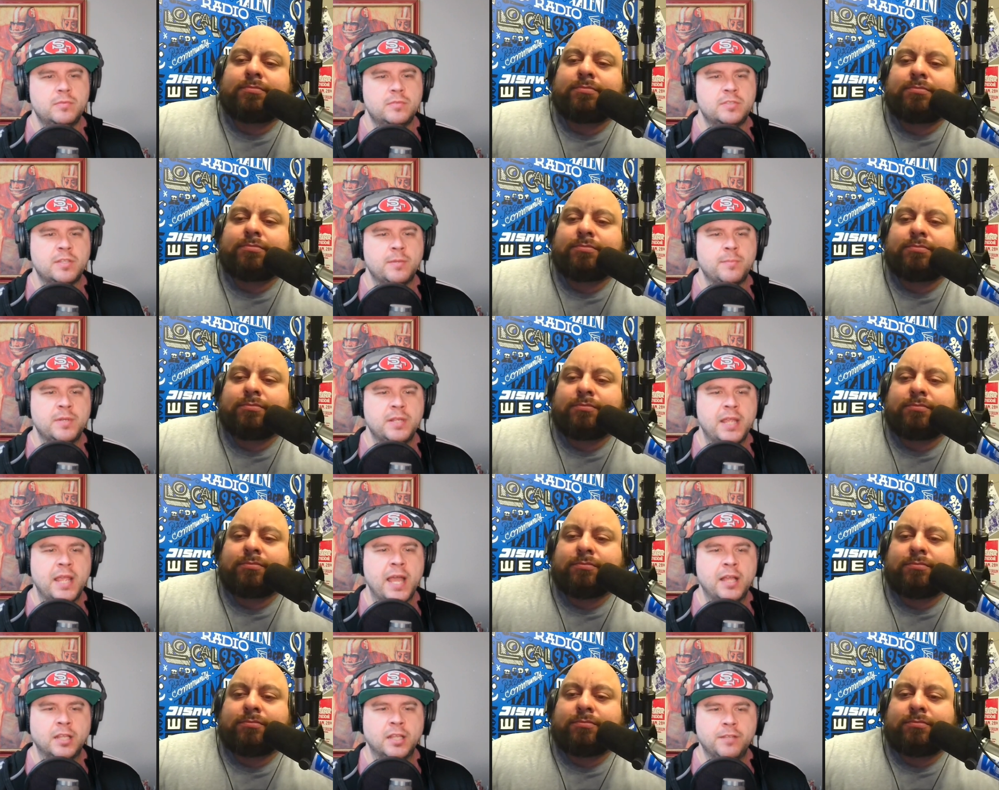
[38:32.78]

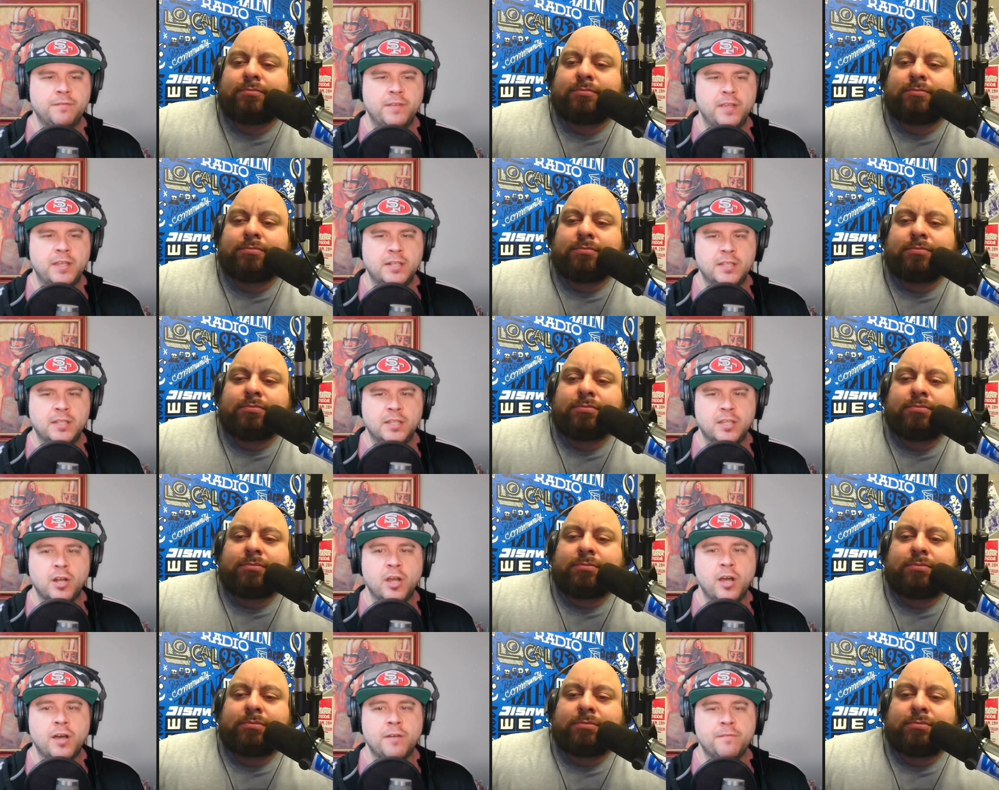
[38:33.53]
Speaker 1: somebody
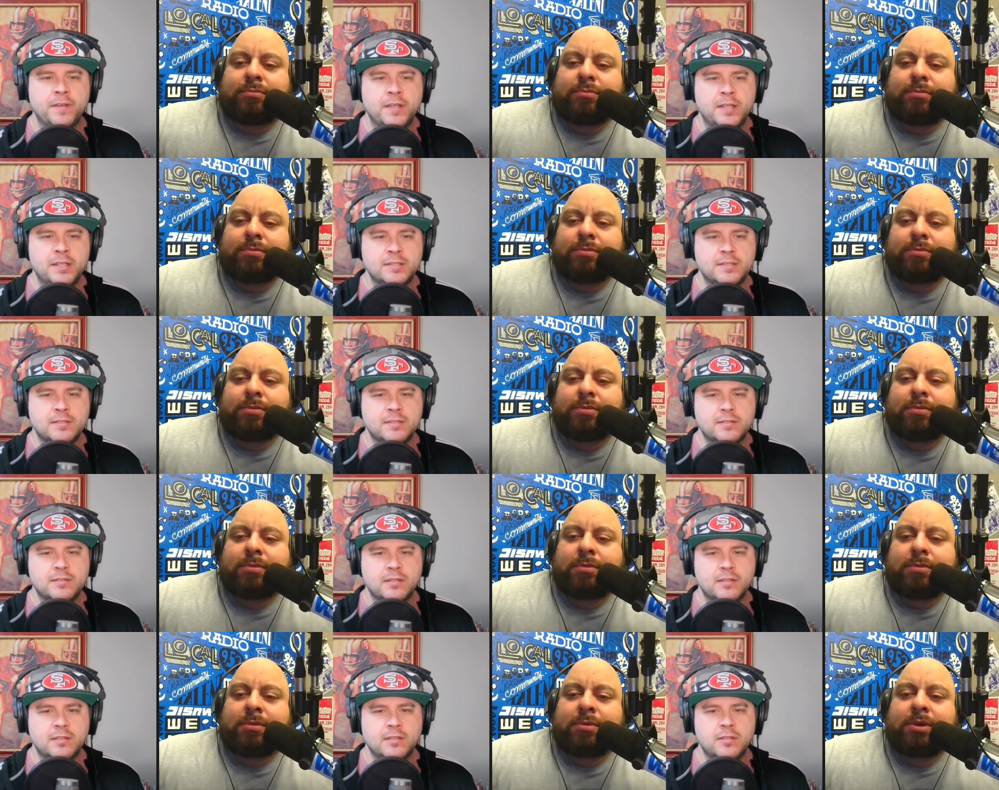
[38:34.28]
elevating an
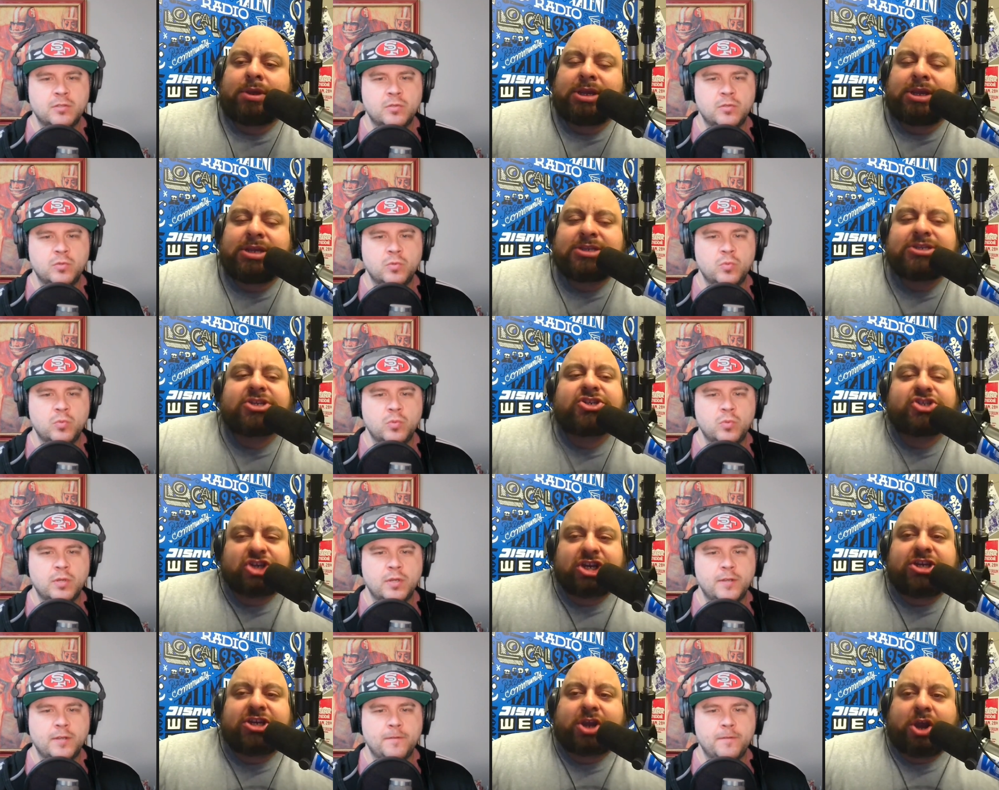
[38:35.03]
offense,
Speaker 2: he's a
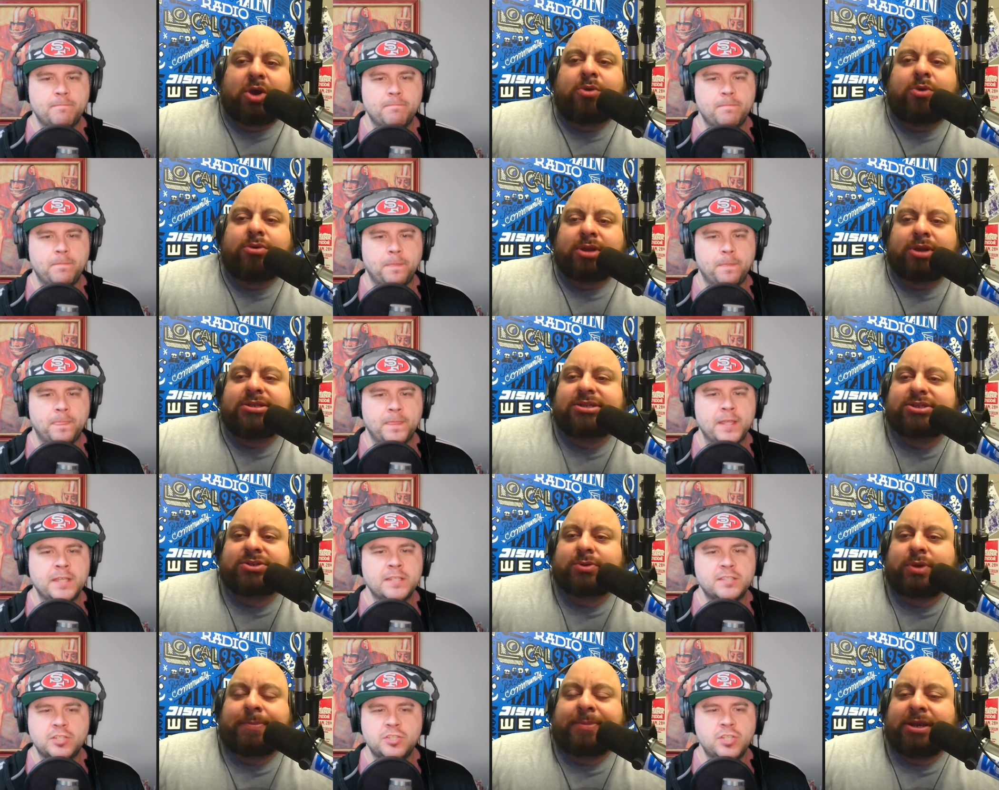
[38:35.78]
cheat code.
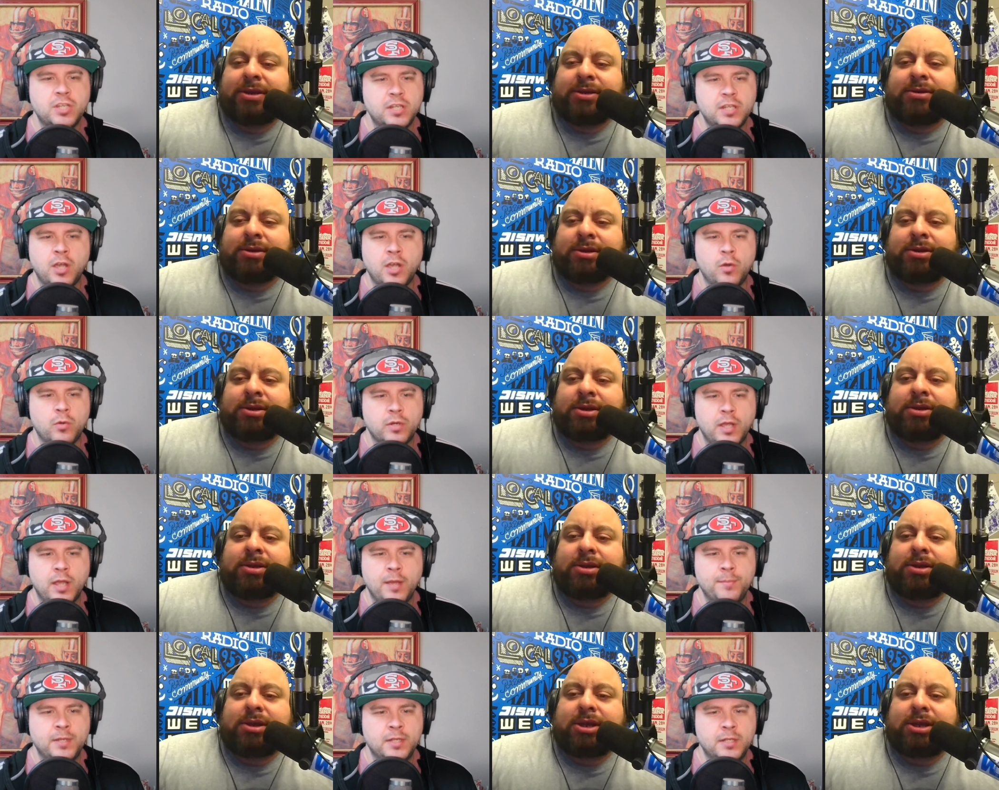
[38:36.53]
Speaker 1: Let's. He's a I cheat mean,
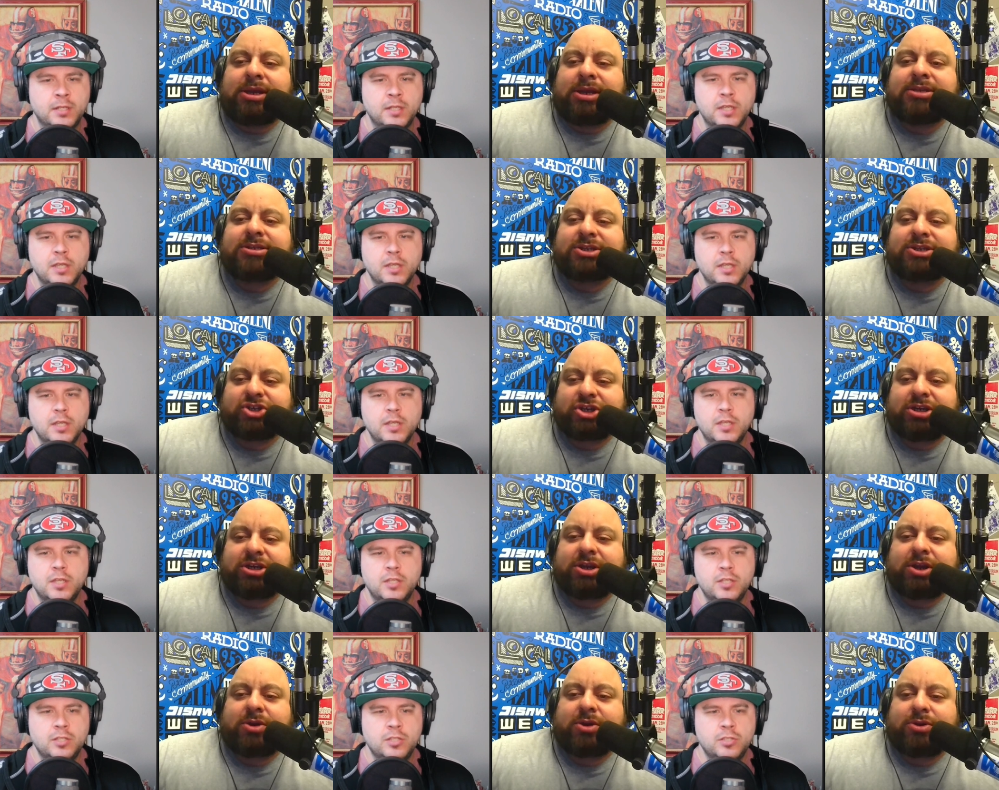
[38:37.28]
code. I mean, he is a
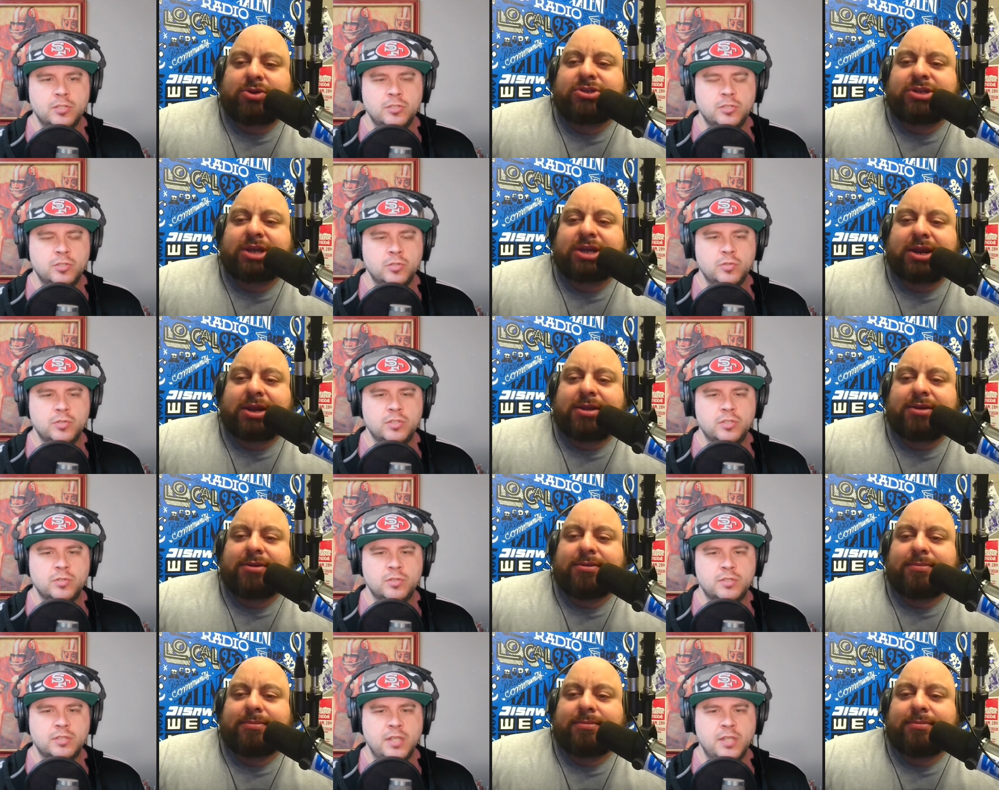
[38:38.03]
cheat code. You, you
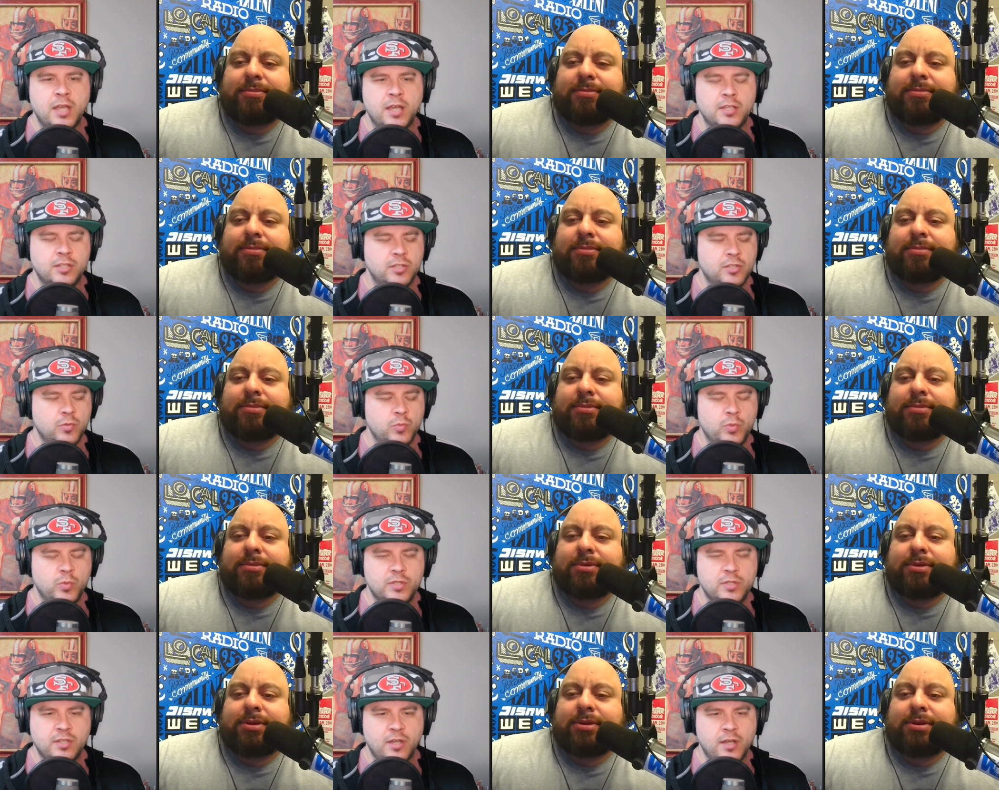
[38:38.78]
said you, it. Yeah,
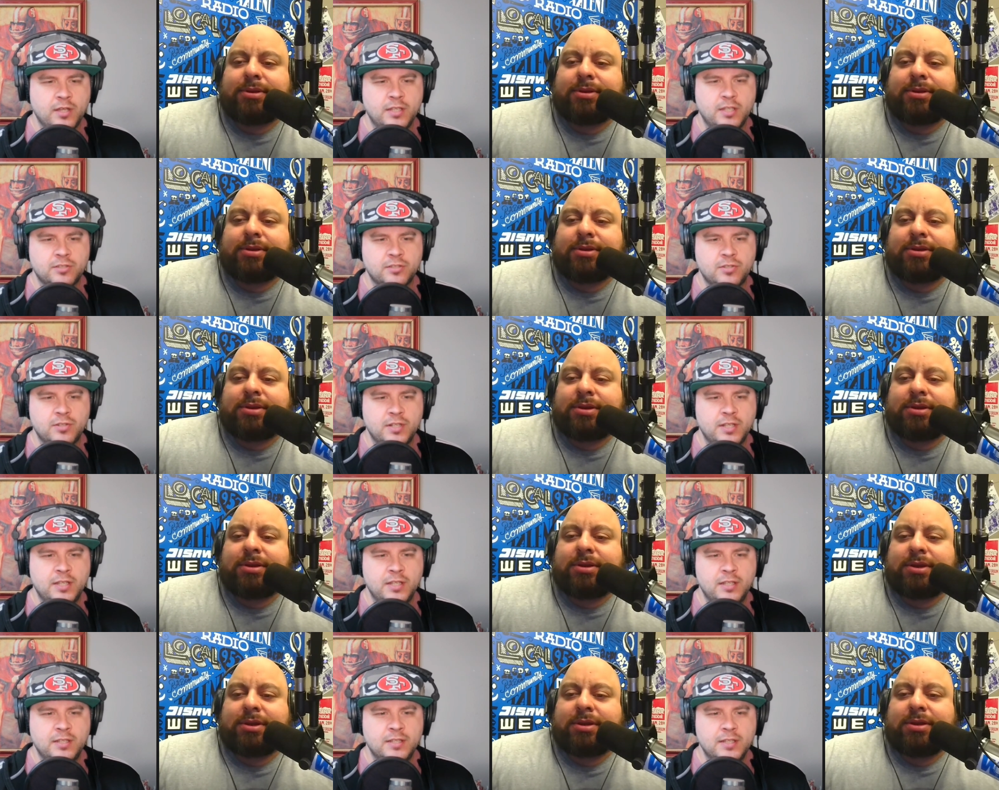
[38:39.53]
we saw it
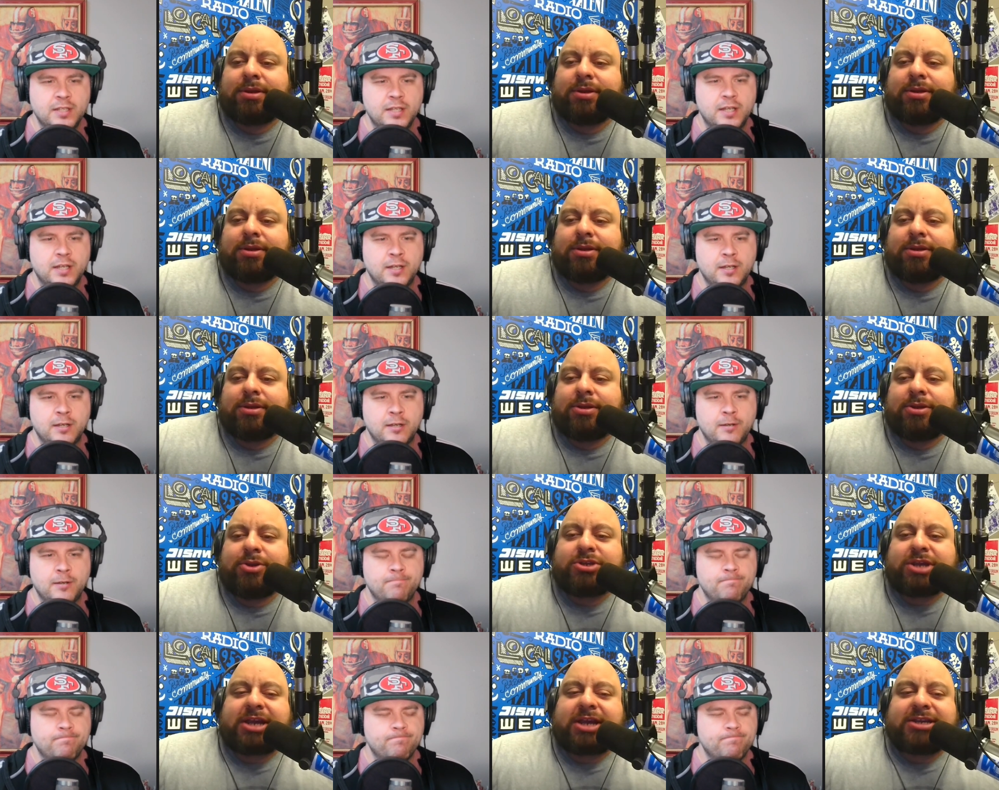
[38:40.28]
yesterday.
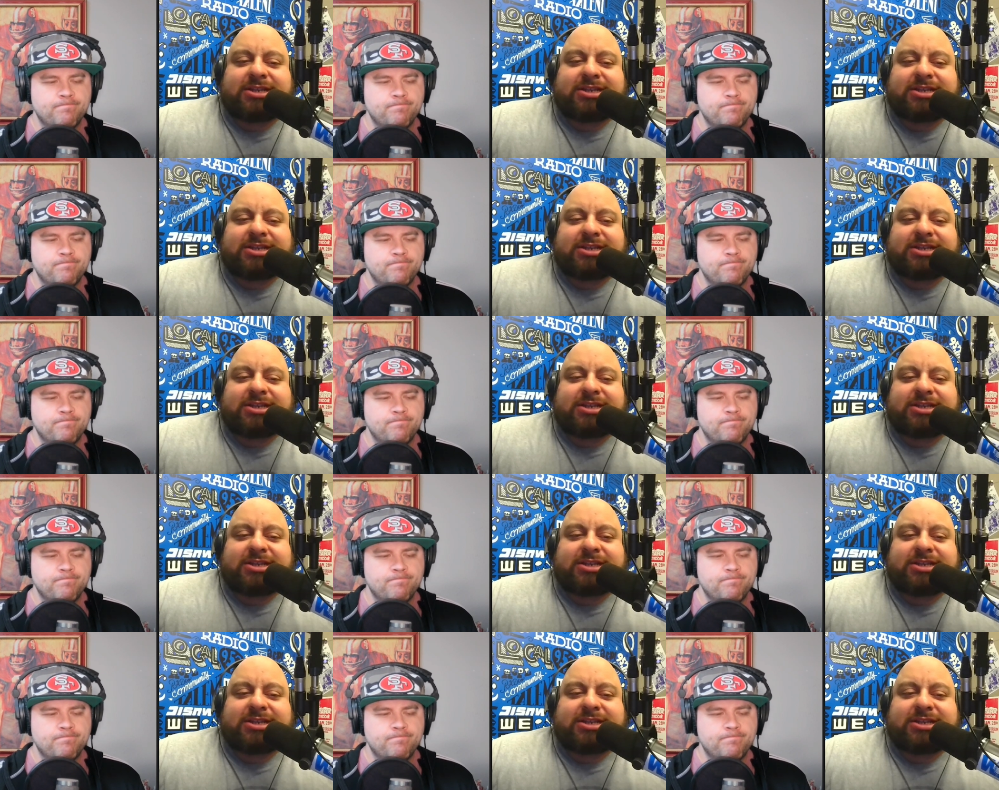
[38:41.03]
Uh,
Speaker 2: you